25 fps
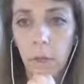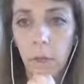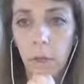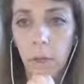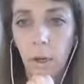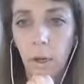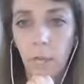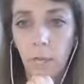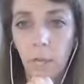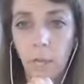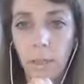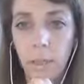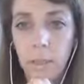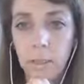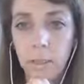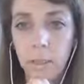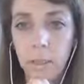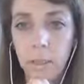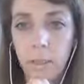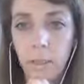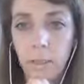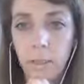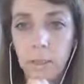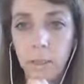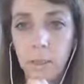If I could see
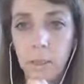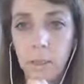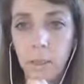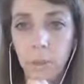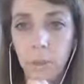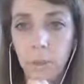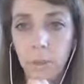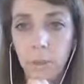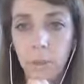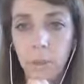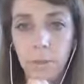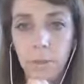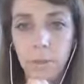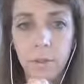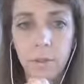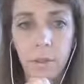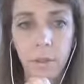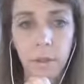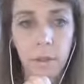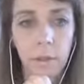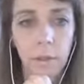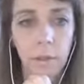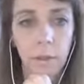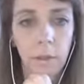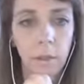them. This is a
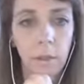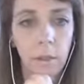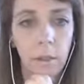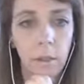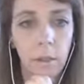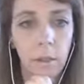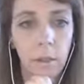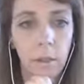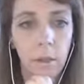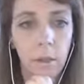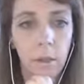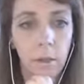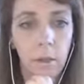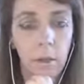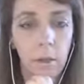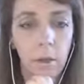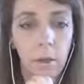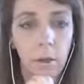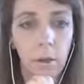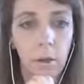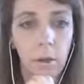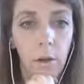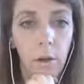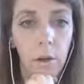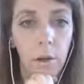person
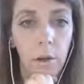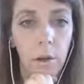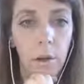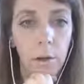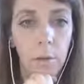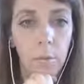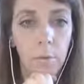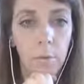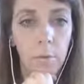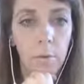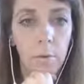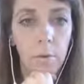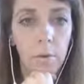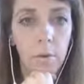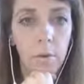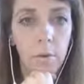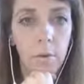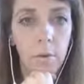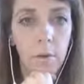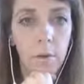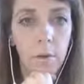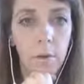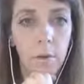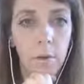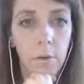
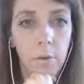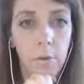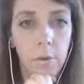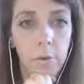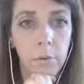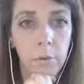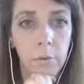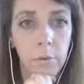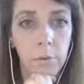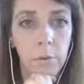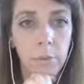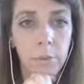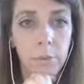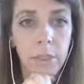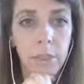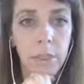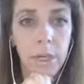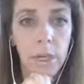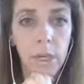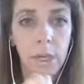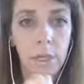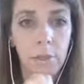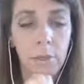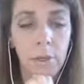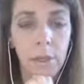that we've been
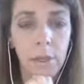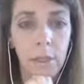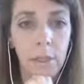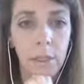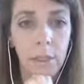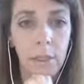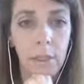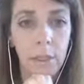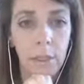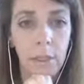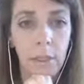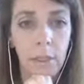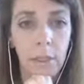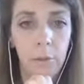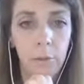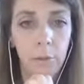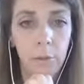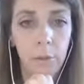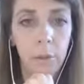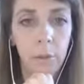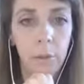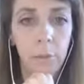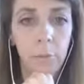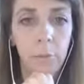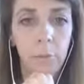talking about in the
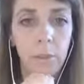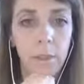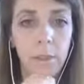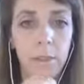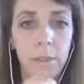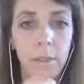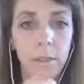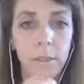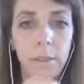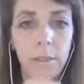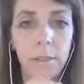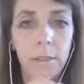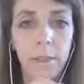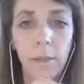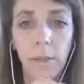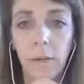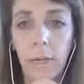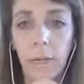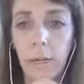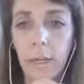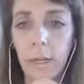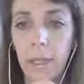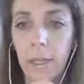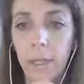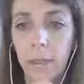group that is the
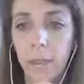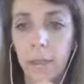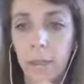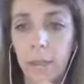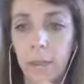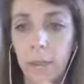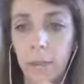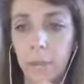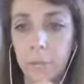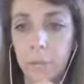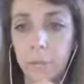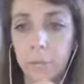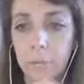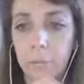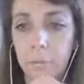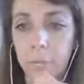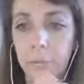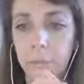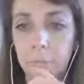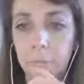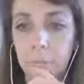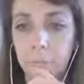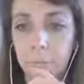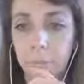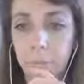organic
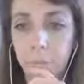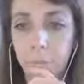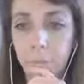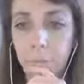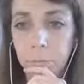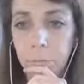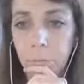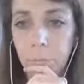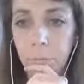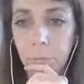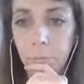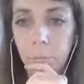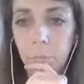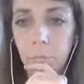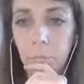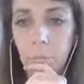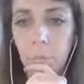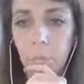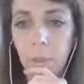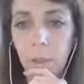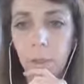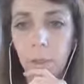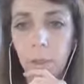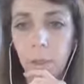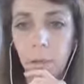
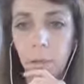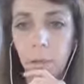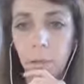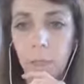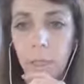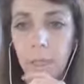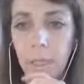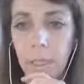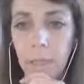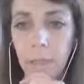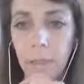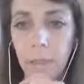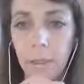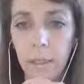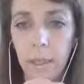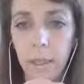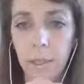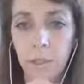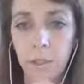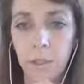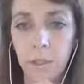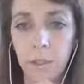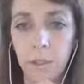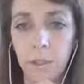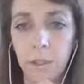goat lady, and that
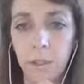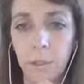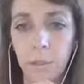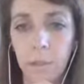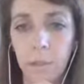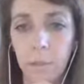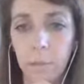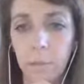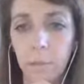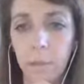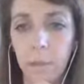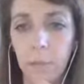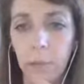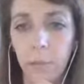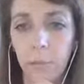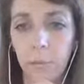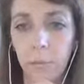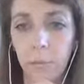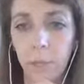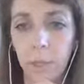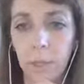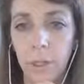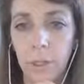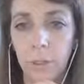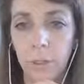just showed up there
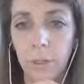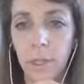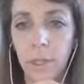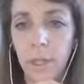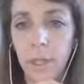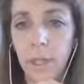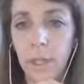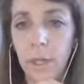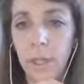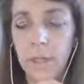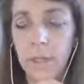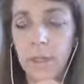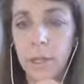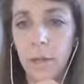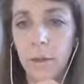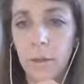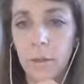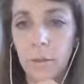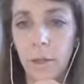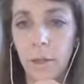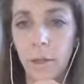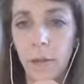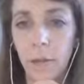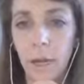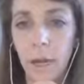for you down in
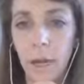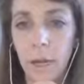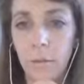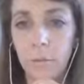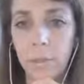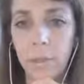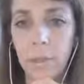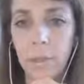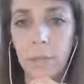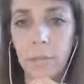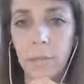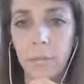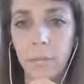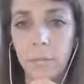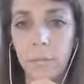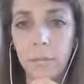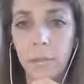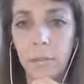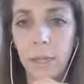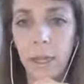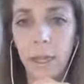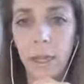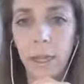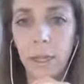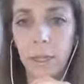the comments. So if you
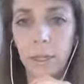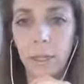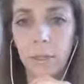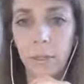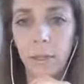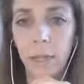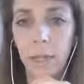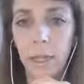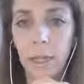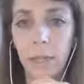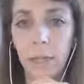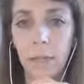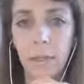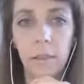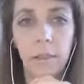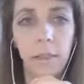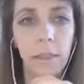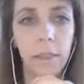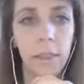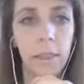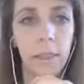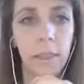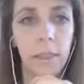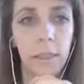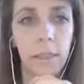can, go ahead and click
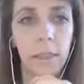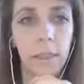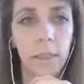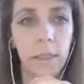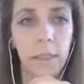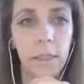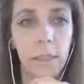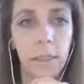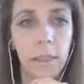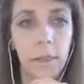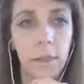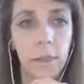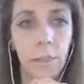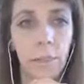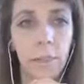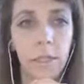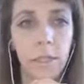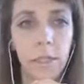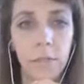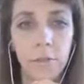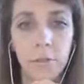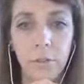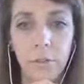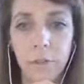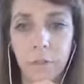on that link and go to
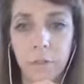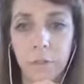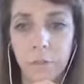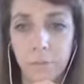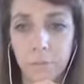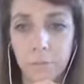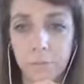Pinterest.